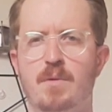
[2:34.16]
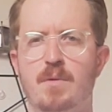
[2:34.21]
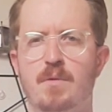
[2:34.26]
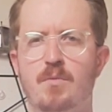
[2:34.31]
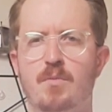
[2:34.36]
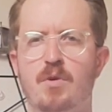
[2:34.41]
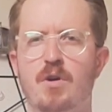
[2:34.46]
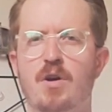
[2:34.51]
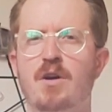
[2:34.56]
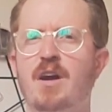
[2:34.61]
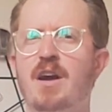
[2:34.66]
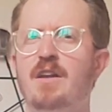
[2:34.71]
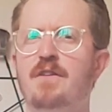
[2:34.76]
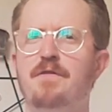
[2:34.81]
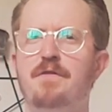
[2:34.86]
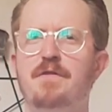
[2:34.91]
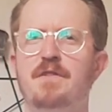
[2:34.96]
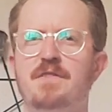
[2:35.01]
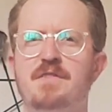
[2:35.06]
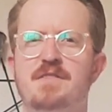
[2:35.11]
We all kind of
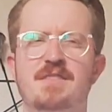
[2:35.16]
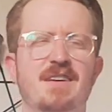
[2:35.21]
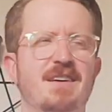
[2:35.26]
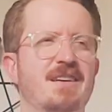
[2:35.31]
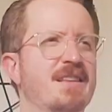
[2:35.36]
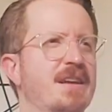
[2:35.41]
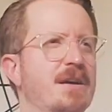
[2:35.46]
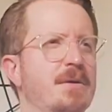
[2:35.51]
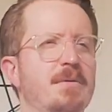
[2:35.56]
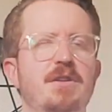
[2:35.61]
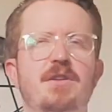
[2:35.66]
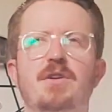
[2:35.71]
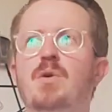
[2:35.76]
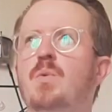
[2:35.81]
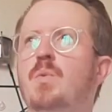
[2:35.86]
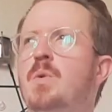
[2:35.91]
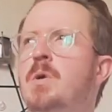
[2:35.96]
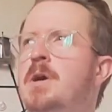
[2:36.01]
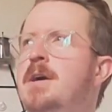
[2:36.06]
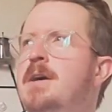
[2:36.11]
feel sick, like we
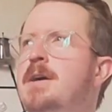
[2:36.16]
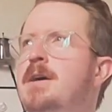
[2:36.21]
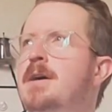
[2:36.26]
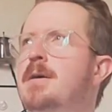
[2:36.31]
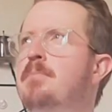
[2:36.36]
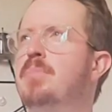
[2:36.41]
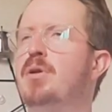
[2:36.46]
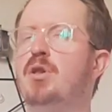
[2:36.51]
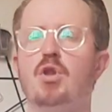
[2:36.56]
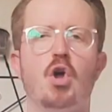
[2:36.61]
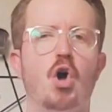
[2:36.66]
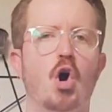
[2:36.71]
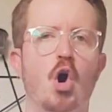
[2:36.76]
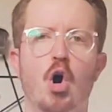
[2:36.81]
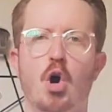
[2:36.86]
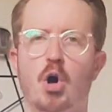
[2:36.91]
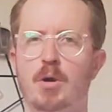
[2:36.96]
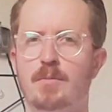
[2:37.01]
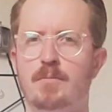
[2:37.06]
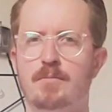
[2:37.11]
don't
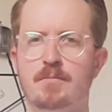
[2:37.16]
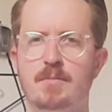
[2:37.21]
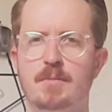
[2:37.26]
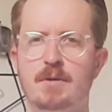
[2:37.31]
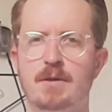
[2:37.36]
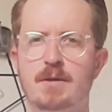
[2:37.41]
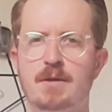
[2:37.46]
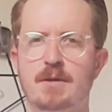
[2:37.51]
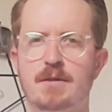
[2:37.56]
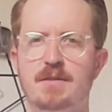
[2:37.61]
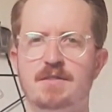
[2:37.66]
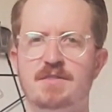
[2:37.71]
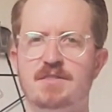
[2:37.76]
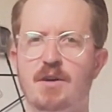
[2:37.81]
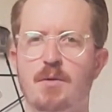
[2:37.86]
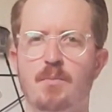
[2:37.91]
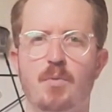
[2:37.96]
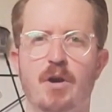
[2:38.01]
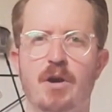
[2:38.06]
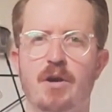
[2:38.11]
belong
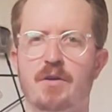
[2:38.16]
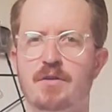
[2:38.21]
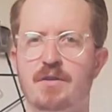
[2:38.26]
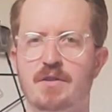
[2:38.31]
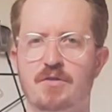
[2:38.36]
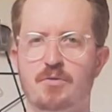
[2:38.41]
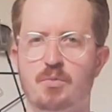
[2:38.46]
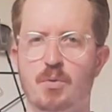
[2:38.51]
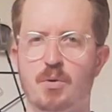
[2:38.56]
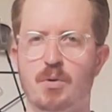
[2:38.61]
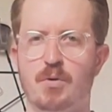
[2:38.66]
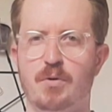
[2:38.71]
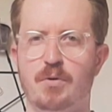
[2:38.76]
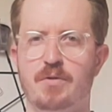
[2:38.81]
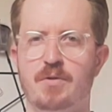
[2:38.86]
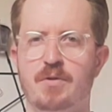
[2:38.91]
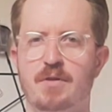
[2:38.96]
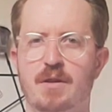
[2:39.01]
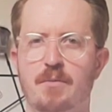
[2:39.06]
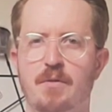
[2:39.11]
somewhere in this
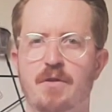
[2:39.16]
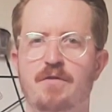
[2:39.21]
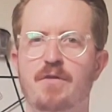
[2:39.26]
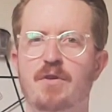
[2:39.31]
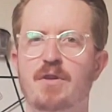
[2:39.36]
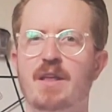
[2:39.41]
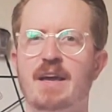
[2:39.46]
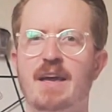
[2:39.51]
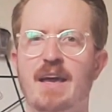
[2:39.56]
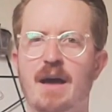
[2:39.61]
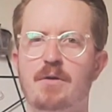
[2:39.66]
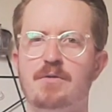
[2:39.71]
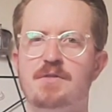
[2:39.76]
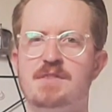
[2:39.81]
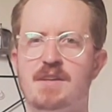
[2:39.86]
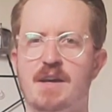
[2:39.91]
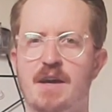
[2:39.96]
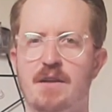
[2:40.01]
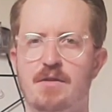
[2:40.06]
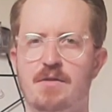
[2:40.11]
world, that we feel like
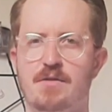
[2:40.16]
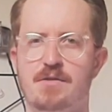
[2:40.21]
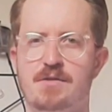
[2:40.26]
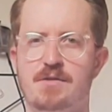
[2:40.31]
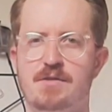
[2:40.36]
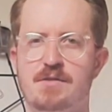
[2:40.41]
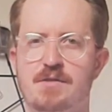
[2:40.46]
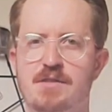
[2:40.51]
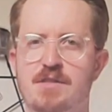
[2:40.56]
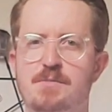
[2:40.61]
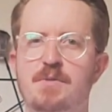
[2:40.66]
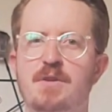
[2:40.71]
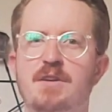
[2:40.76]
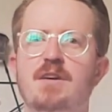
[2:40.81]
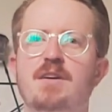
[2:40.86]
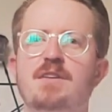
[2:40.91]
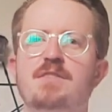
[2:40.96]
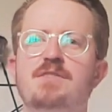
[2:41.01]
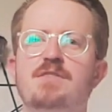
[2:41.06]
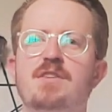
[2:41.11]
outsiders. It's
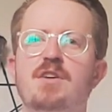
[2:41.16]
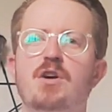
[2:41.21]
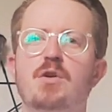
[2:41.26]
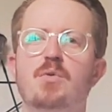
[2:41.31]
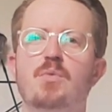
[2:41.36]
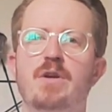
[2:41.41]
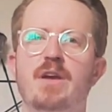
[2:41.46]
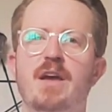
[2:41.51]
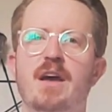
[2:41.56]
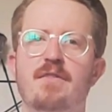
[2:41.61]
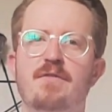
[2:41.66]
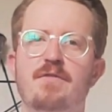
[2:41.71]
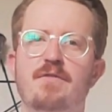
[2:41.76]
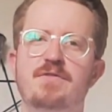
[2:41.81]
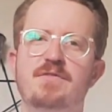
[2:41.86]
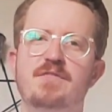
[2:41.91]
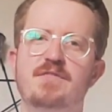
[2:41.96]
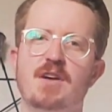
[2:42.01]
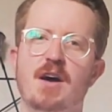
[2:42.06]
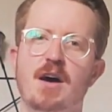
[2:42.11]
because we have
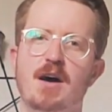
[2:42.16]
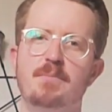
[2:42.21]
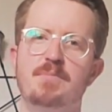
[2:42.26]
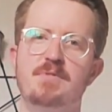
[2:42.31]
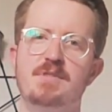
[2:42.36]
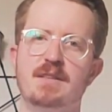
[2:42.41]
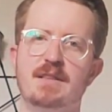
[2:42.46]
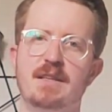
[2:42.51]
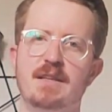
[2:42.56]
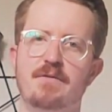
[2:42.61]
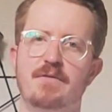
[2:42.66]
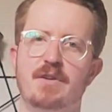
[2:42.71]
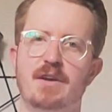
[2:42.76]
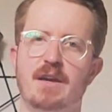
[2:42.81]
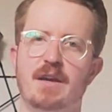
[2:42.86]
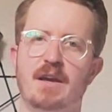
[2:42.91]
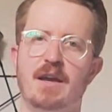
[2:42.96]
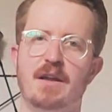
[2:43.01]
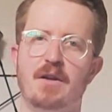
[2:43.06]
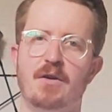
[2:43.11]
stopped
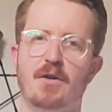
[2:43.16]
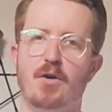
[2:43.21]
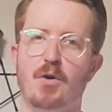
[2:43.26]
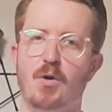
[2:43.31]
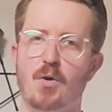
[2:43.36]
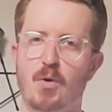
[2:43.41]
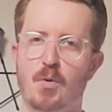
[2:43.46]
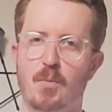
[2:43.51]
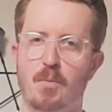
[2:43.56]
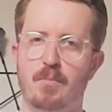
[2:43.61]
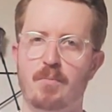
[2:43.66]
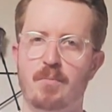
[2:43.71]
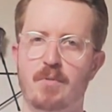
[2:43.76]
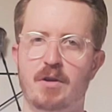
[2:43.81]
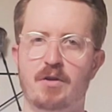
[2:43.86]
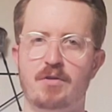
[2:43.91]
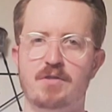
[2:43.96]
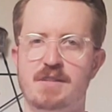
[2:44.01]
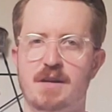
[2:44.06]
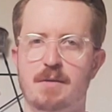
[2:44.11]
living in our home, in
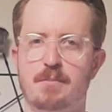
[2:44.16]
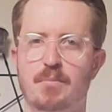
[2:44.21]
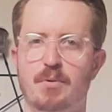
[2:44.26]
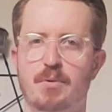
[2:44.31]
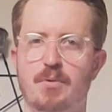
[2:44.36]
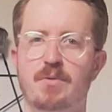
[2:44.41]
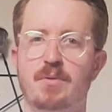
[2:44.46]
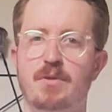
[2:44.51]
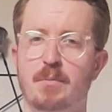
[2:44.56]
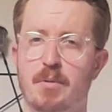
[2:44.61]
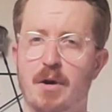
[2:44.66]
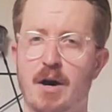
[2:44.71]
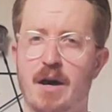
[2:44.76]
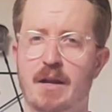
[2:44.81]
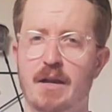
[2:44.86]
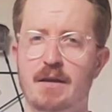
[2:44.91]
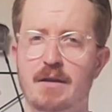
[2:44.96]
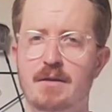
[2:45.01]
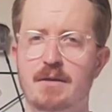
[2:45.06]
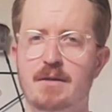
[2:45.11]
our temple, the
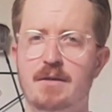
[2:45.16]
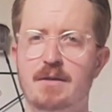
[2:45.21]
body.